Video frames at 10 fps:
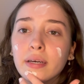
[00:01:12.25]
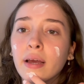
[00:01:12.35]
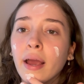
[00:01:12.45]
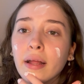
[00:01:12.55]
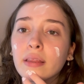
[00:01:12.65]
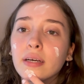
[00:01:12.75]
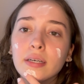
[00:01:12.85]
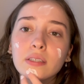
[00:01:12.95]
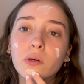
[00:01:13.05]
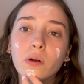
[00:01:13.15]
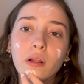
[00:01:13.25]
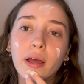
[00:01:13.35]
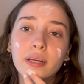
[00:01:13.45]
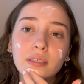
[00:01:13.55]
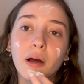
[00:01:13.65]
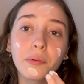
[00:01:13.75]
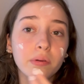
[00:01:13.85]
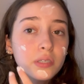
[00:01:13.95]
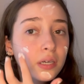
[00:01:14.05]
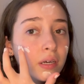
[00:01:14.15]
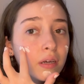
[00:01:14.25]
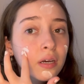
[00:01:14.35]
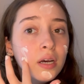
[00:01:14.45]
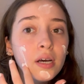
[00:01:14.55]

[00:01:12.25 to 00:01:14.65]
hate this or like stop using it